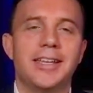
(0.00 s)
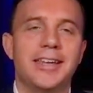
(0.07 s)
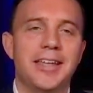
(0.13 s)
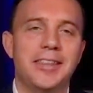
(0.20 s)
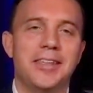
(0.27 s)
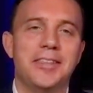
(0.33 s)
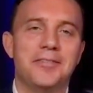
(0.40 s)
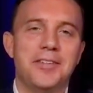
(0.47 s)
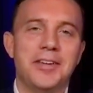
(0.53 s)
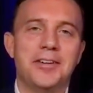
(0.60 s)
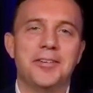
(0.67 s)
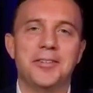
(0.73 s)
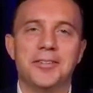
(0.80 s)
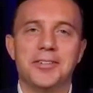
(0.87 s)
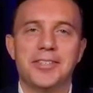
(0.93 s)
and, and, the
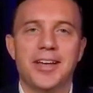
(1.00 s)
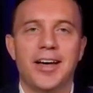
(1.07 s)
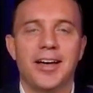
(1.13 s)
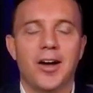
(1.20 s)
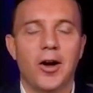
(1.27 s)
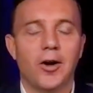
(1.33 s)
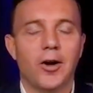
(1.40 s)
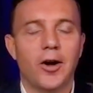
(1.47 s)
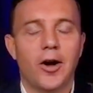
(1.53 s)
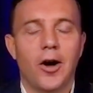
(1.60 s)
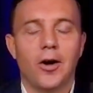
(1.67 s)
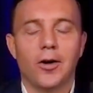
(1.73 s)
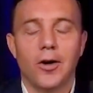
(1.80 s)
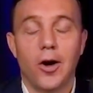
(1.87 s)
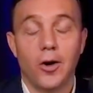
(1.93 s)
vehicles uh, are
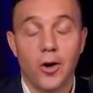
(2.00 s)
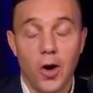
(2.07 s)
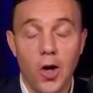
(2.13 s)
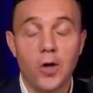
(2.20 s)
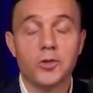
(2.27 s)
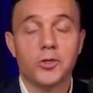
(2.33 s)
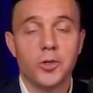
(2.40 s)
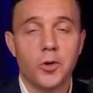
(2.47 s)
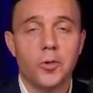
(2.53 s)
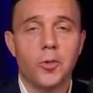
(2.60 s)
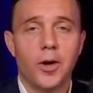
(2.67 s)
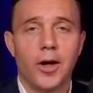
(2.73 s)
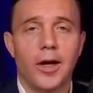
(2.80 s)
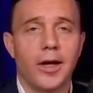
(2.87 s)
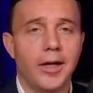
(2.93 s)
are are also
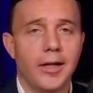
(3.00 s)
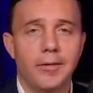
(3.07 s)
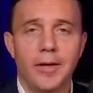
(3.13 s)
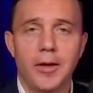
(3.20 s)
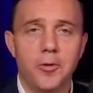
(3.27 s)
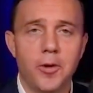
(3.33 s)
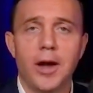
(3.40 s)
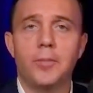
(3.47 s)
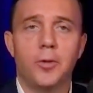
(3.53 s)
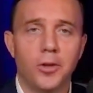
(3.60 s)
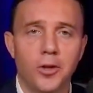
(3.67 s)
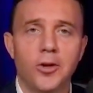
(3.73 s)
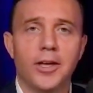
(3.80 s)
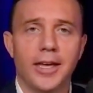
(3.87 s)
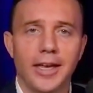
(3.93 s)
uh, incredible
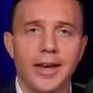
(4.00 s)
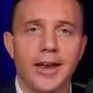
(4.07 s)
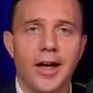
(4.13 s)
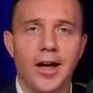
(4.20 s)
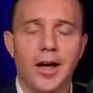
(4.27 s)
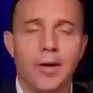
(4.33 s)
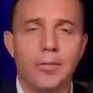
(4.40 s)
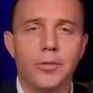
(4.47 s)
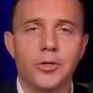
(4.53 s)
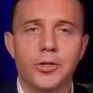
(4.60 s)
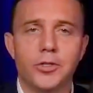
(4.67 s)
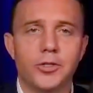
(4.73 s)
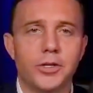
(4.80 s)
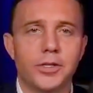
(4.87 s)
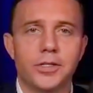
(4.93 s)
looking. Ju-
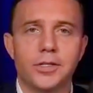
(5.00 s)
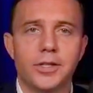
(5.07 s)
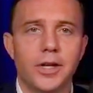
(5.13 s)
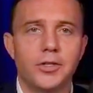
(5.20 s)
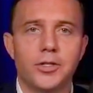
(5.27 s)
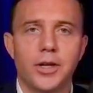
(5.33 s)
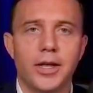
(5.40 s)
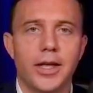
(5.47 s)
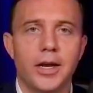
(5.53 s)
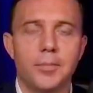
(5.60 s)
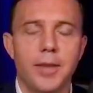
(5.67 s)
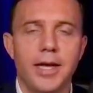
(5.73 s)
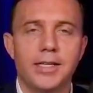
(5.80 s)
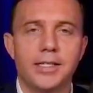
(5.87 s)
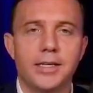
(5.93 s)
just such a, an
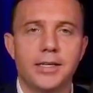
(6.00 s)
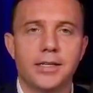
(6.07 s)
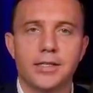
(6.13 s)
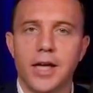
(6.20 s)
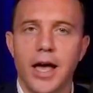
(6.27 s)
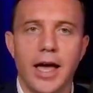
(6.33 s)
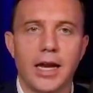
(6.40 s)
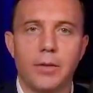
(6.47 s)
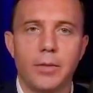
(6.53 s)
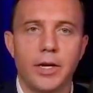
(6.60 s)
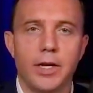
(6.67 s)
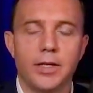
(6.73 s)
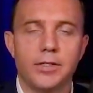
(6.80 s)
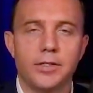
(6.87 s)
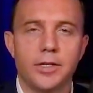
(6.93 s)
amazing design. I mean,
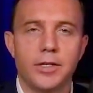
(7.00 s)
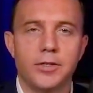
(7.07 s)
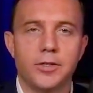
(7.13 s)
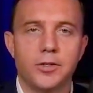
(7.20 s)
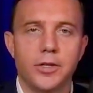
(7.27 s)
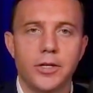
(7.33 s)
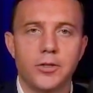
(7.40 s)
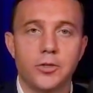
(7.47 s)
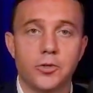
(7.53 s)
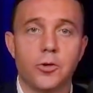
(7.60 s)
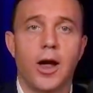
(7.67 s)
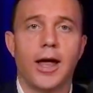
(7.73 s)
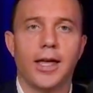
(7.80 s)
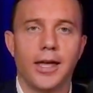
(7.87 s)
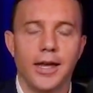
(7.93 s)
it's it's it's
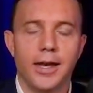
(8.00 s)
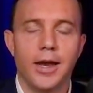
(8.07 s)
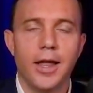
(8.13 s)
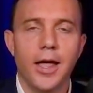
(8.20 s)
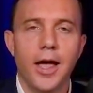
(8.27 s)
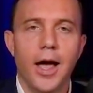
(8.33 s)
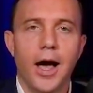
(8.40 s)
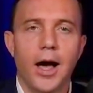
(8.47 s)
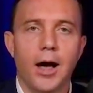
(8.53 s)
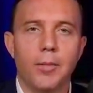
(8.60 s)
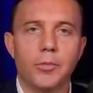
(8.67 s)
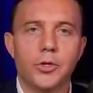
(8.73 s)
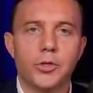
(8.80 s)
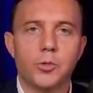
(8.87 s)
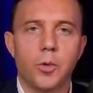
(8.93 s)
striking.
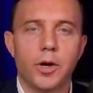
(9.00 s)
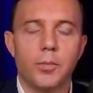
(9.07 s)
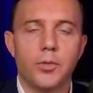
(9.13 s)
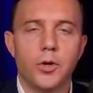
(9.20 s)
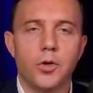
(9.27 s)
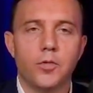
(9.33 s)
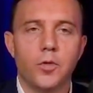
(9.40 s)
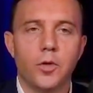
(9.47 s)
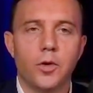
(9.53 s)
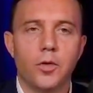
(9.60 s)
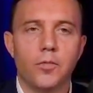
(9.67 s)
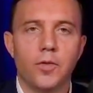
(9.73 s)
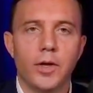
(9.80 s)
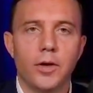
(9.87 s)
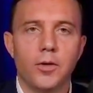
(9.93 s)
Um, just what a beautiful
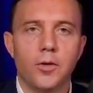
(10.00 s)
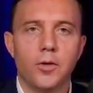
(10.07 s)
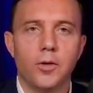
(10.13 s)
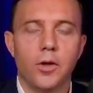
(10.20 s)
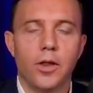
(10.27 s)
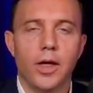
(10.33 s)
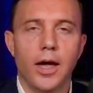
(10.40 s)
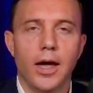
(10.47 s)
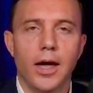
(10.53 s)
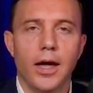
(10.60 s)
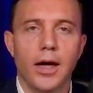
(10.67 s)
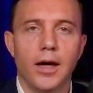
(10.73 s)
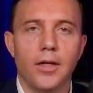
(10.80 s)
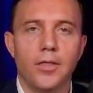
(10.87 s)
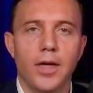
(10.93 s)
vehicle
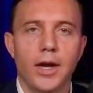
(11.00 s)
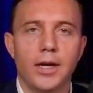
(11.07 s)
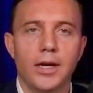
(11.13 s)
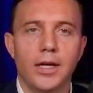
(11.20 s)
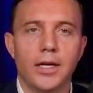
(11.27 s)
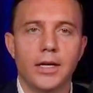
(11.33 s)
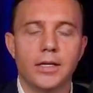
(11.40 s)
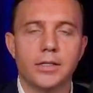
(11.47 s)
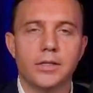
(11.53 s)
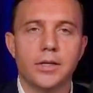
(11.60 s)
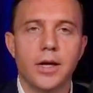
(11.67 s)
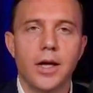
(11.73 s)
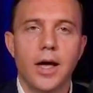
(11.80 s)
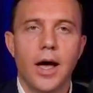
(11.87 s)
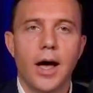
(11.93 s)
that it is.
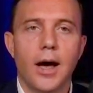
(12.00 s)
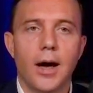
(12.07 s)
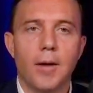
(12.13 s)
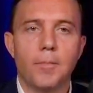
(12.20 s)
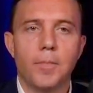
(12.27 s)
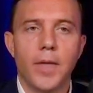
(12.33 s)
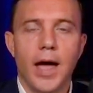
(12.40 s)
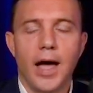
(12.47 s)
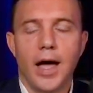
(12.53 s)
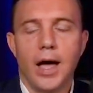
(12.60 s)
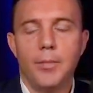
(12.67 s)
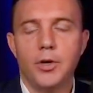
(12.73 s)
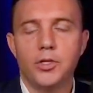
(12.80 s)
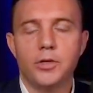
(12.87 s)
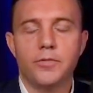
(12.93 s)
Um, how, how,
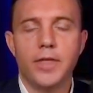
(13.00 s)
much of